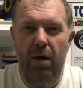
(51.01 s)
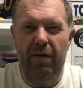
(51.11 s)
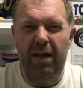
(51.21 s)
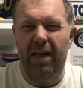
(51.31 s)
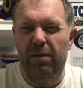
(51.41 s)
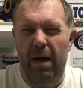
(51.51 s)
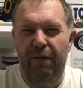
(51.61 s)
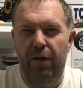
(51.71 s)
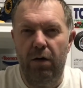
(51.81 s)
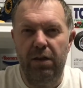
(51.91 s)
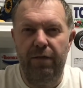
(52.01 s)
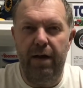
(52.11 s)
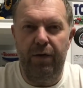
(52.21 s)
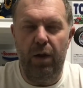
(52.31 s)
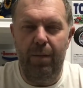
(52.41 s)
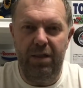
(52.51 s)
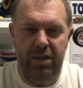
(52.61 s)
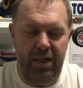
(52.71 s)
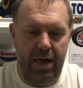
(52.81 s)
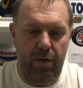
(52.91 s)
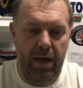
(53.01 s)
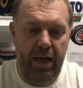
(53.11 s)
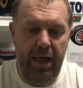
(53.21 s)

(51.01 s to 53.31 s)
I think that's about 45 kilometers an hour.